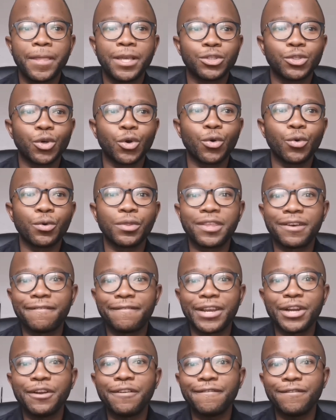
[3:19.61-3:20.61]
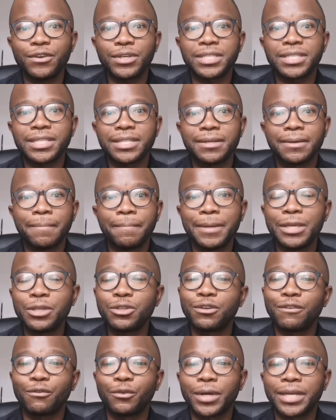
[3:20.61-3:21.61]
So the very first
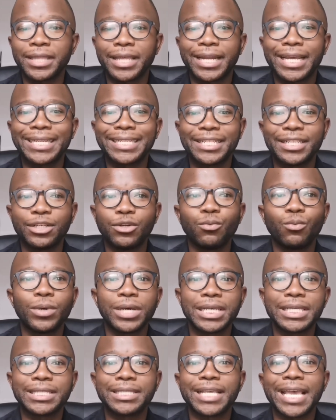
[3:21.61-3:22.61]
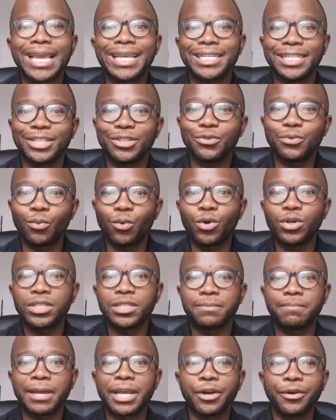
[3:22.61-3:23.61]
piece of work that I did was actually
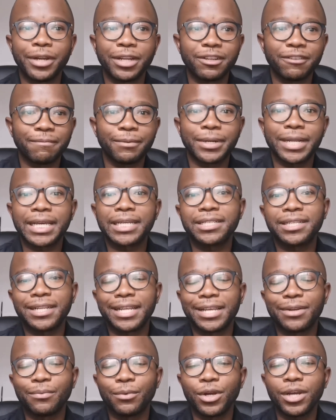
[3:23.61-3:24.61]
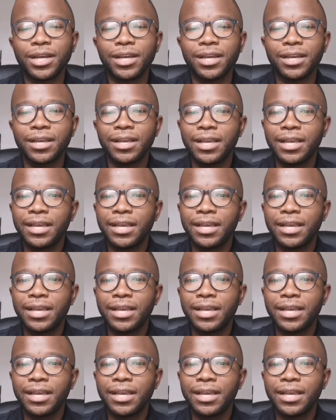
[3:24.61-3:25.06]
towards my creative production at work,